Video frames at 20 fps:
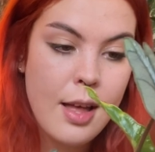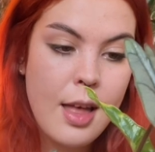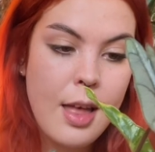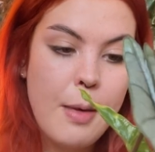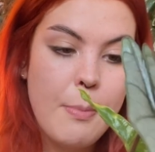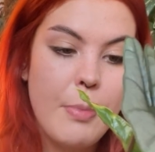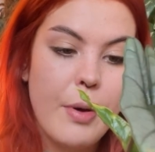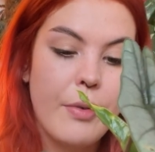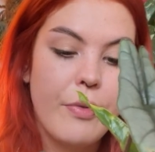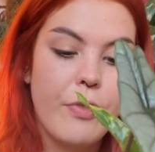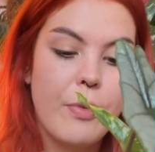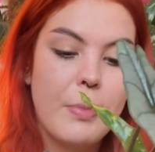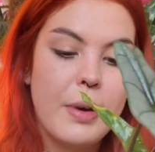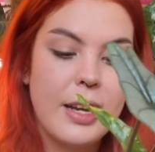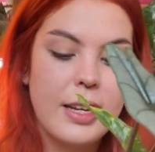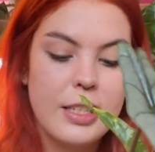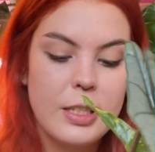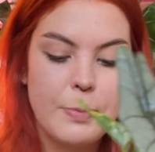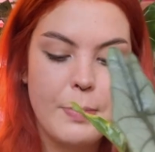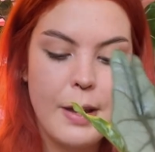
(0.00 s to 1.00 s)
but from my
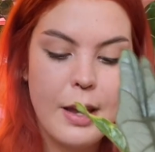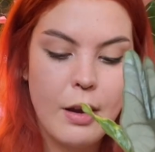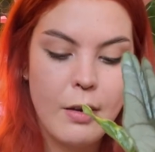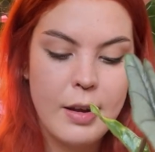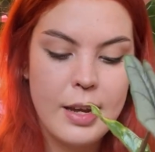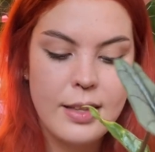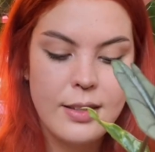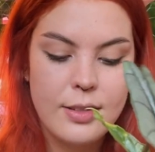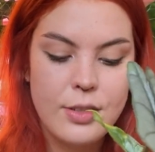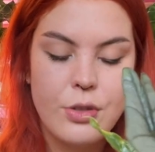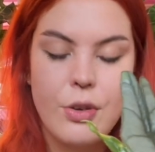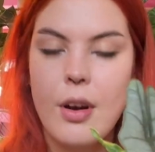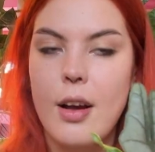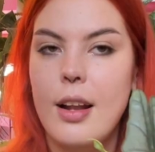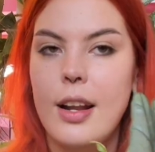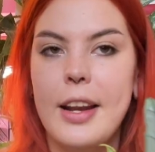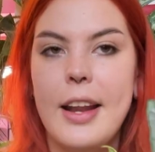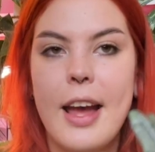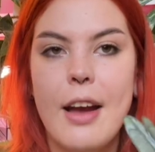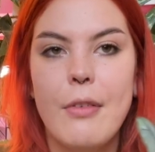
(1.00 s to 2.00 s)
experience,
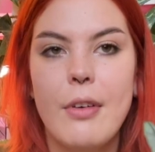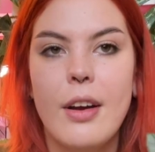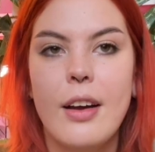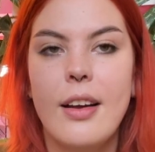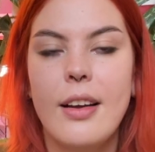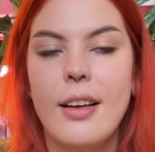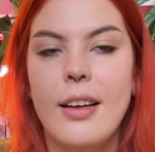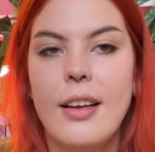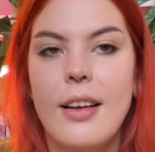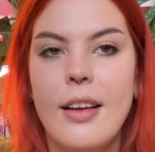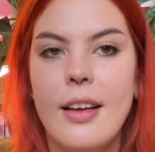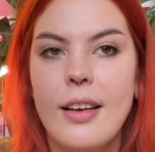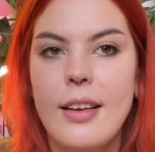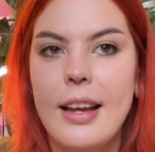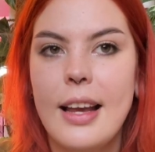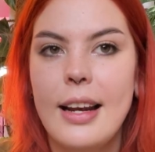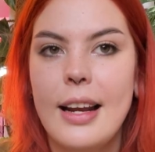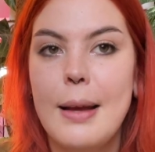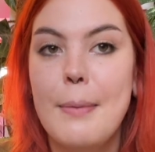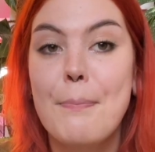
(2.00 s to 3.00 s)
trial and error,
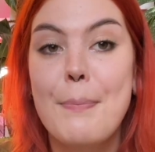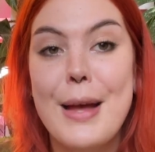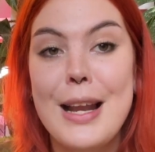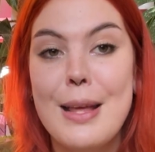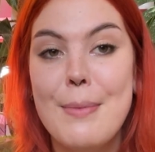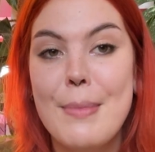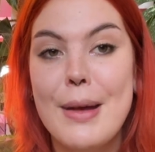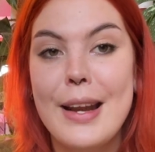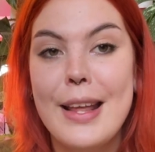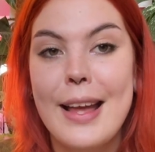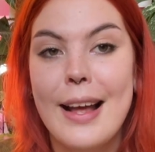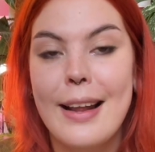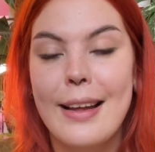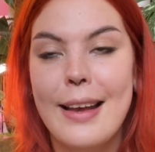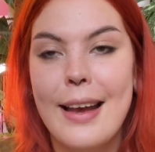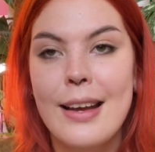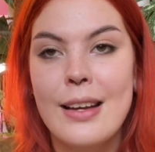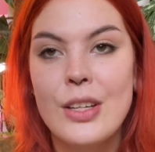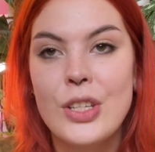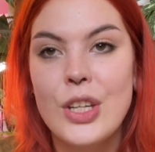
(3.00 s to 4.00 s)
killing many
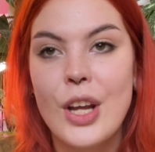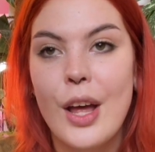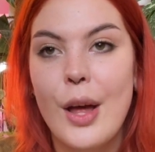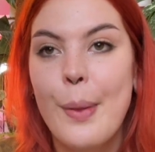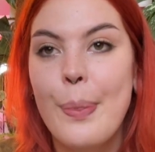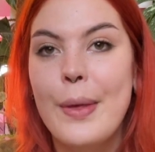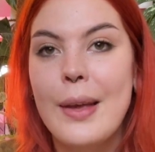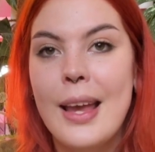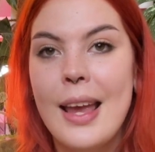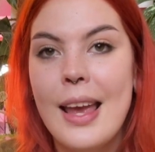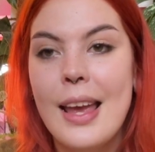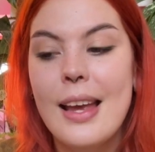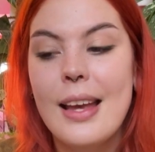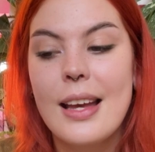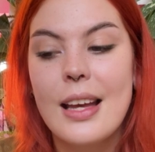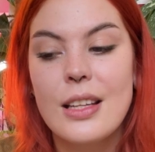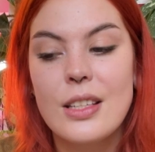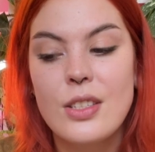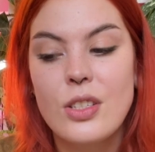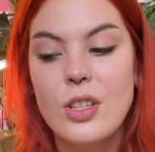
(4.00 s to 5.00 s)
alocasia, the key
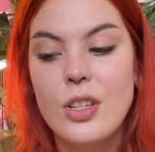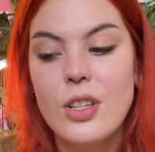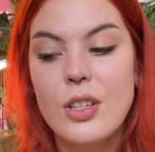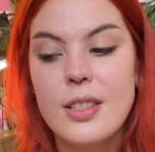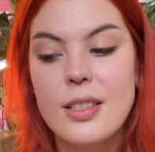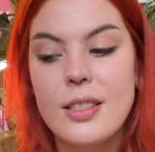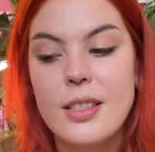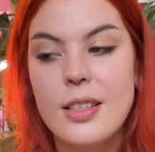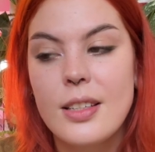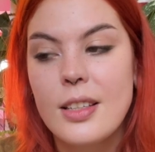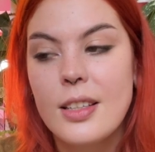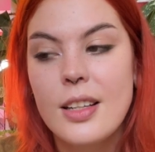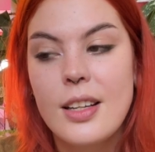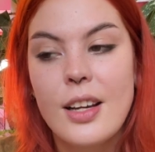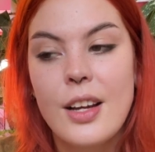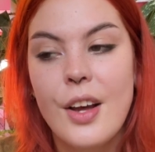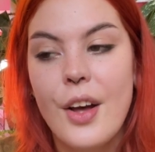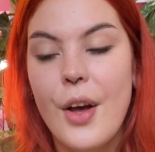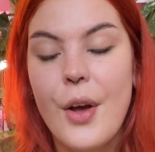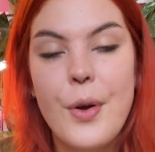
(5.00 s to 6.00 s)
is to just
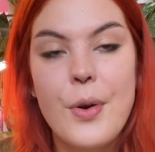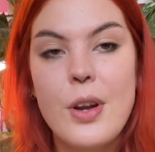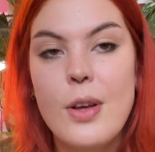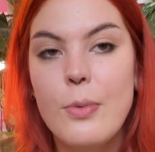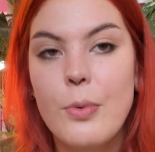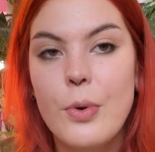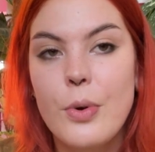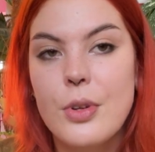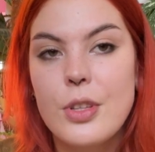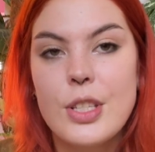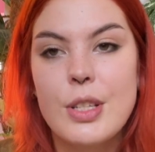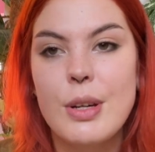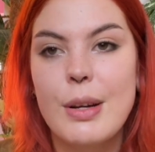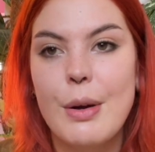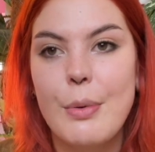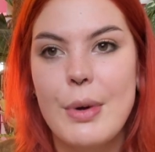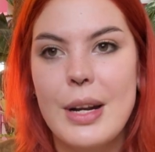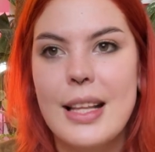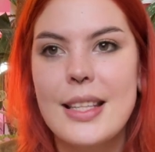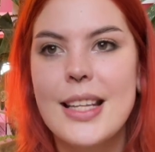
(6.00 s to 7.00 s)
only water it
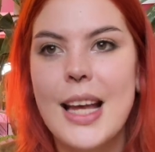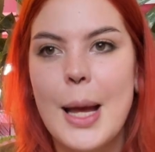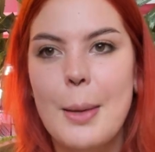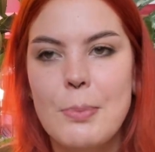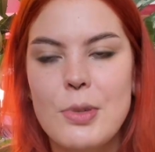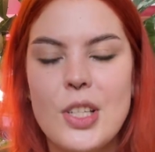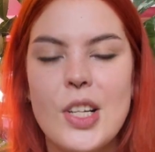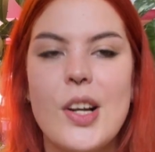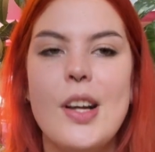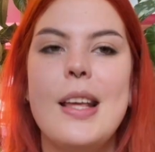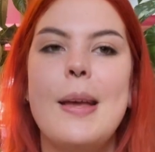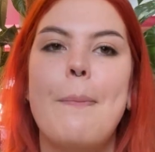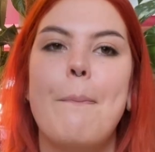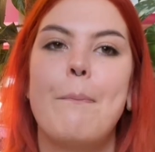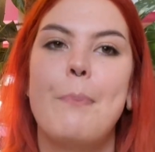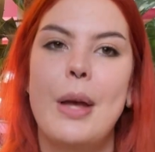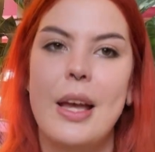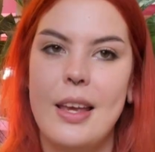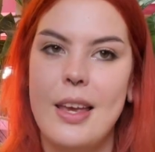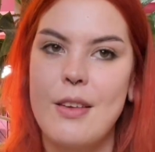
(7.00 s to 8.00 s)
when it's absolutely
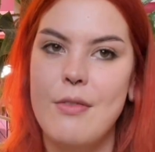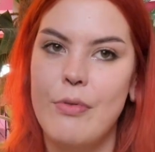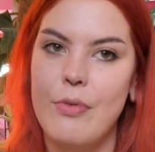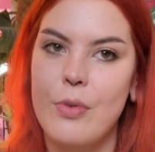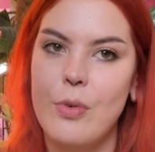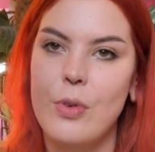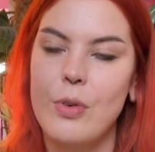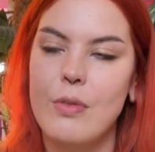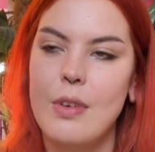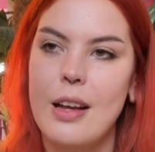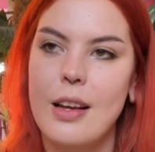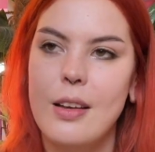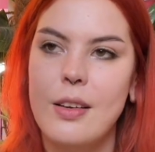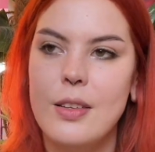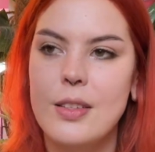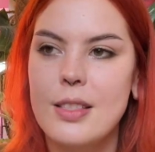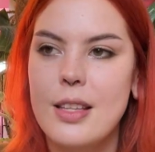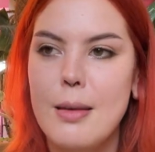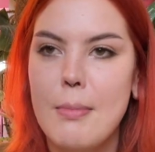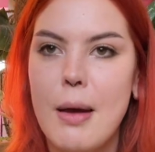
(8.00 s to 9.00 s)
begging for it,
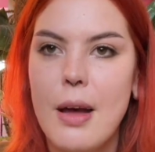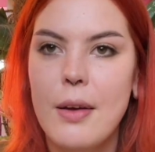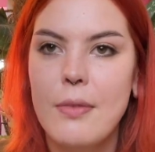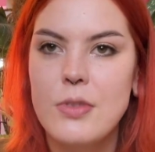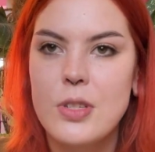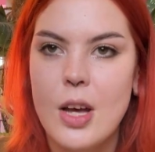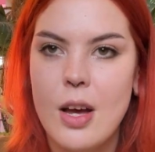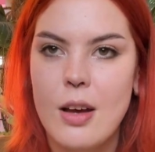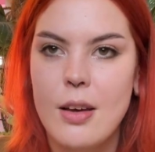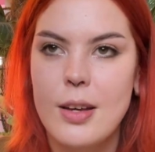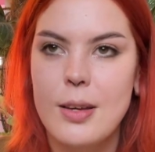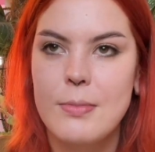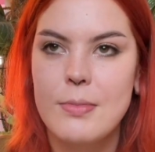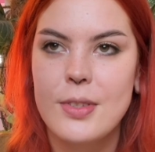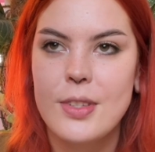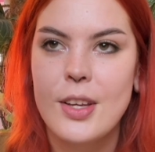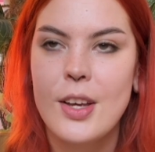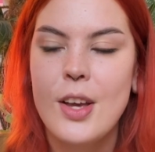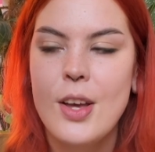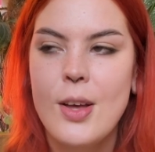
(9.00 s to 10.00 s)
because the amount of
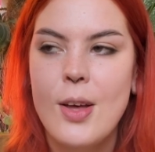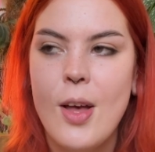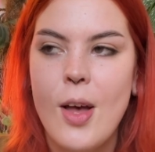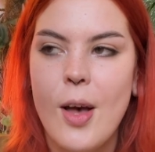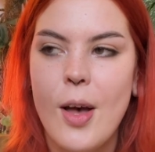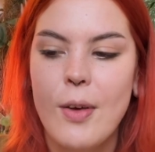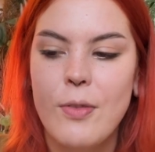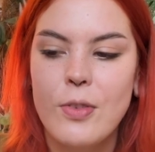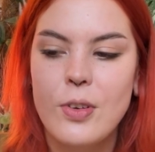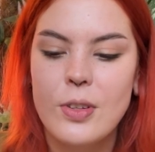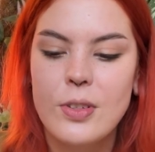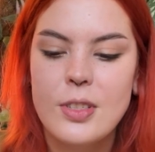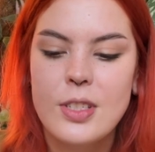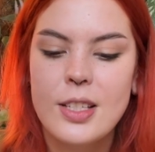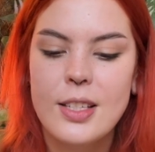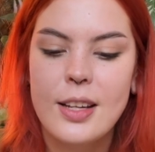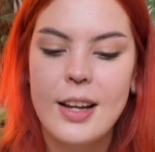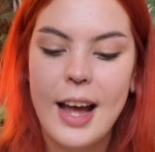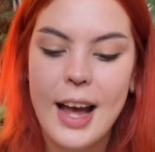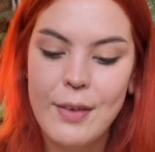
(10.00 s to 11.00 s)
times I've gone
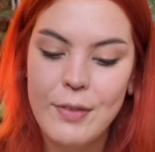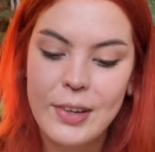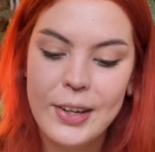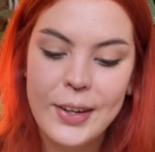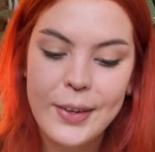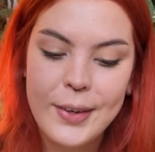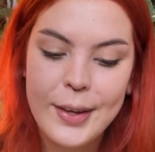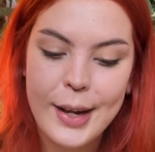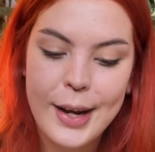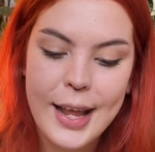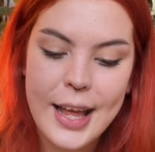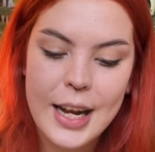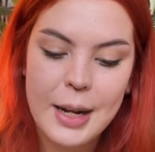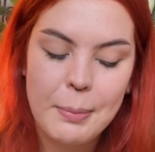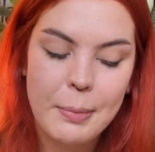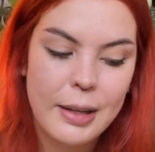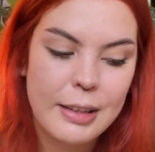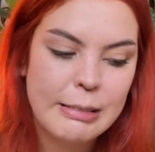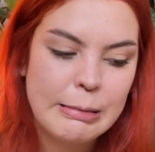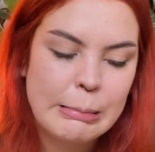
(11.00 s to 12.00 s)
to have a look at it and I'm
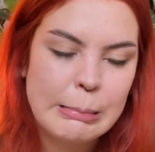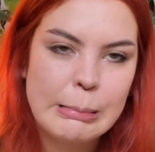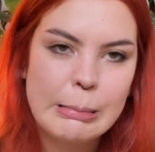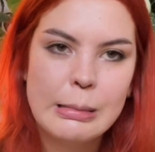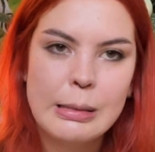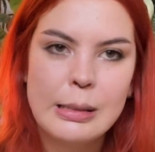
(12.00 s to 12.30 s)
like, oh,